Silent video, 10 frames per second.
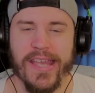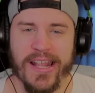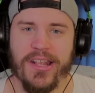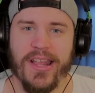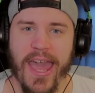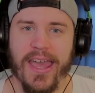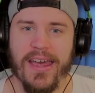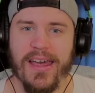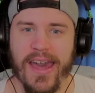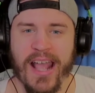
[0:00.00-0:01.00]
the other day
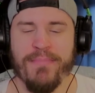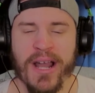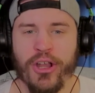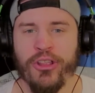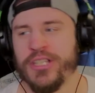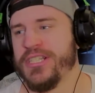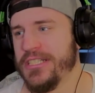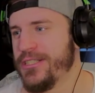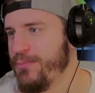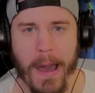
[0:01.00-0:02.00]
and McDonald's
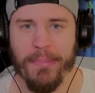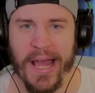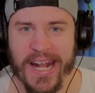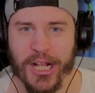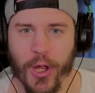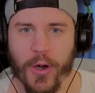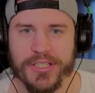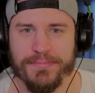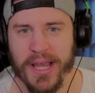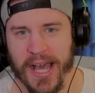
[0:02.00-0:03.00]
is bloody
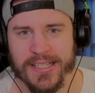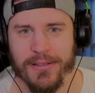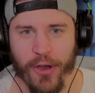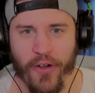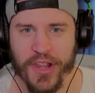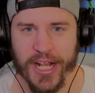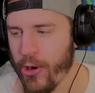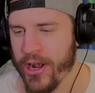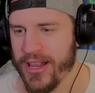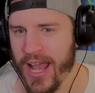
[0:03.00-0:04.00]
closed because of the
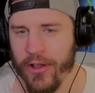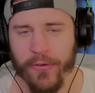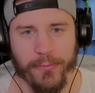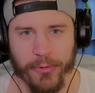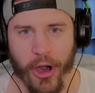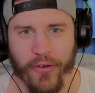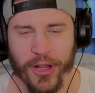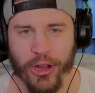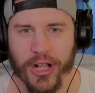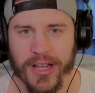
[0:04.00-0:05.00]
quarantine of
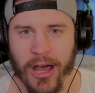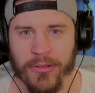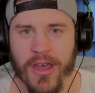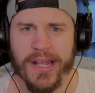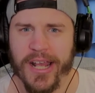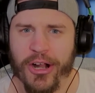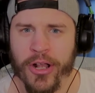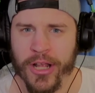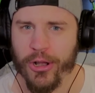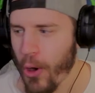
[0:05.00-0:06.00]
the lockdown. But they're
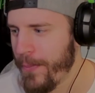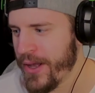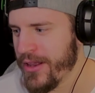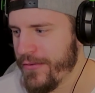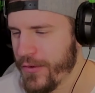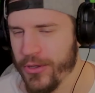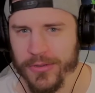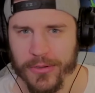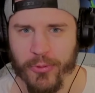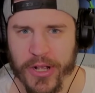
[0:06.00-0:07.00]
gonna open a
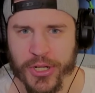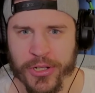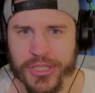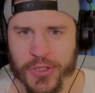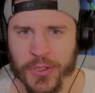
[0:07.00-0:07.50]
few restaurants